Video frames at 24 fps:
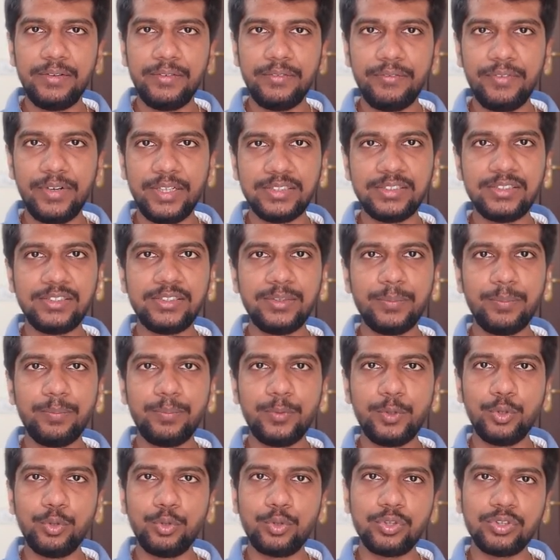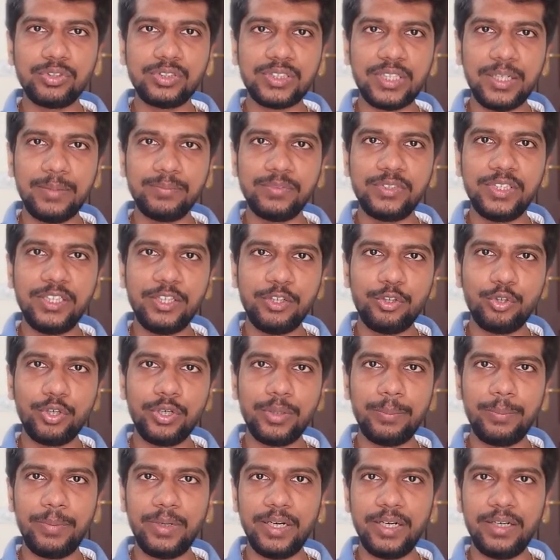Once the glucose comes into
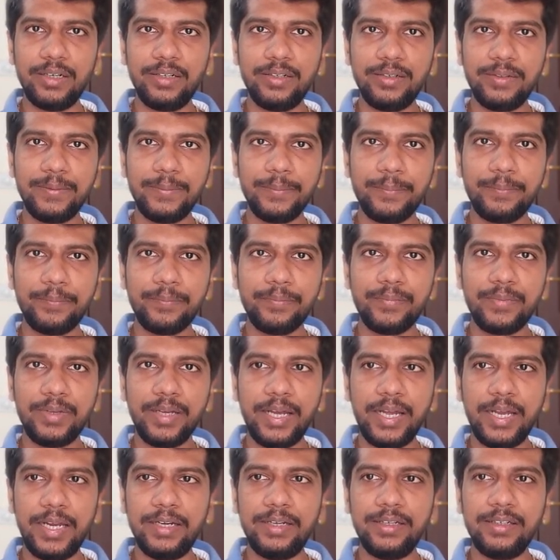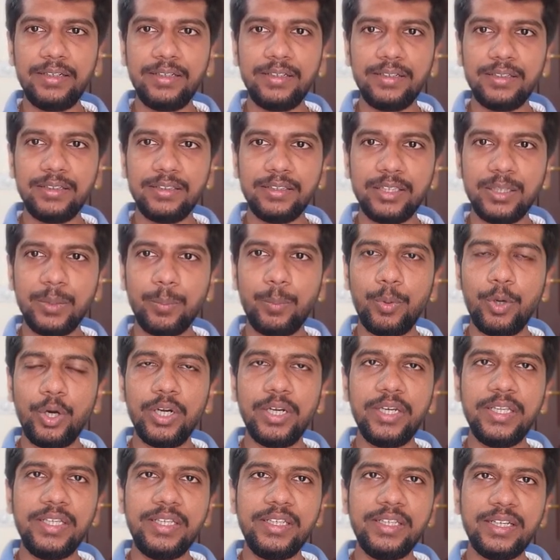our blood and the
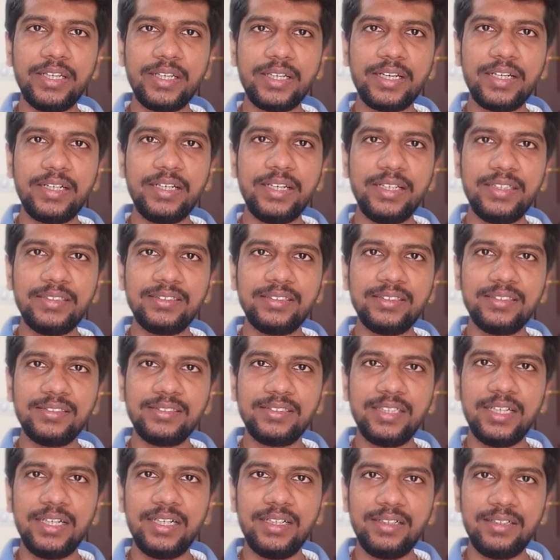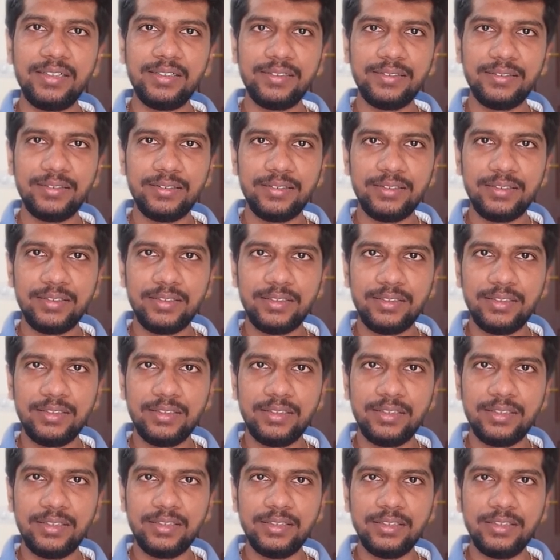body recognizes that
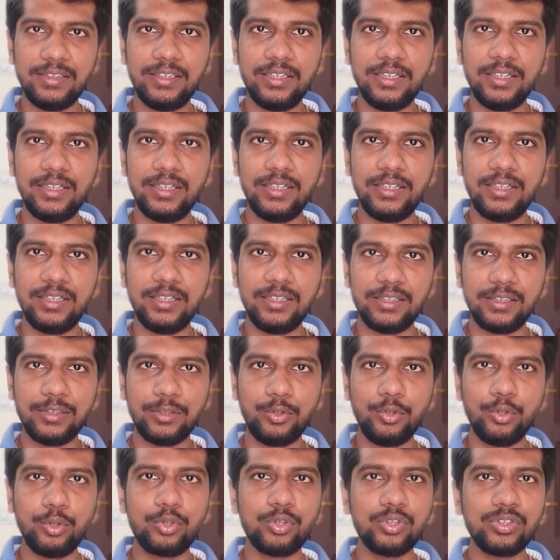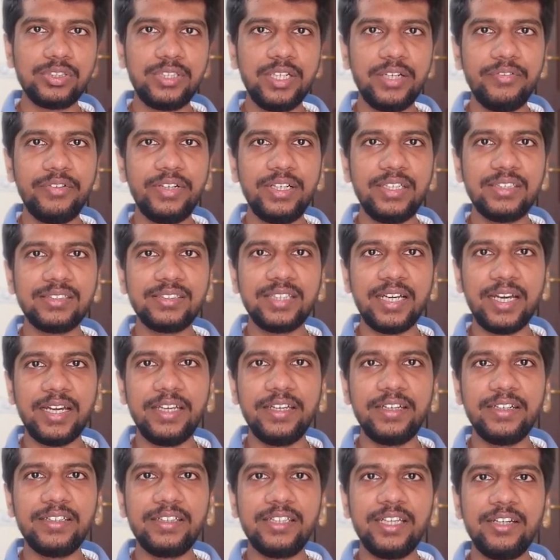the glucose level is
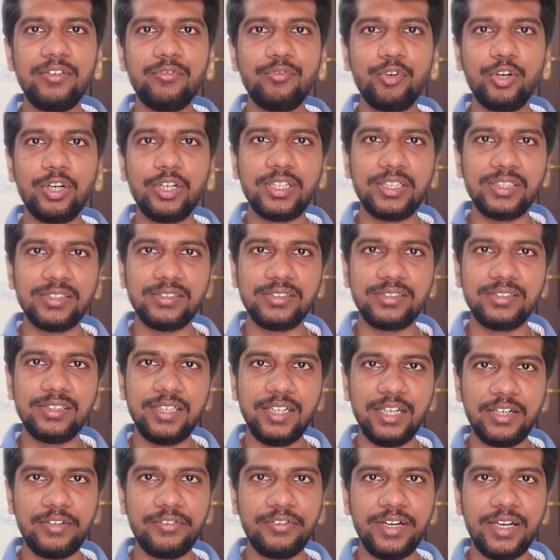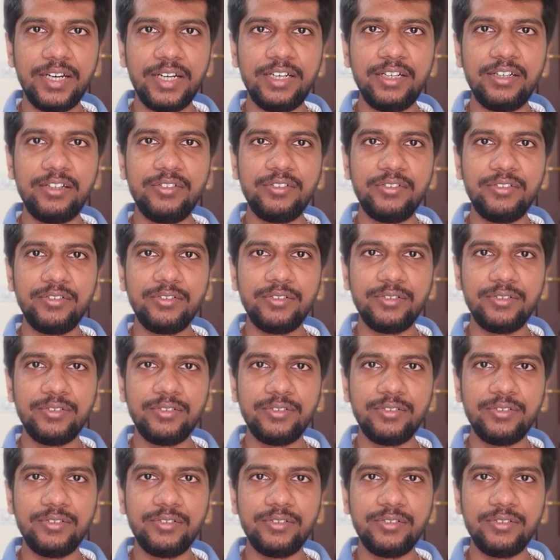higher than what is required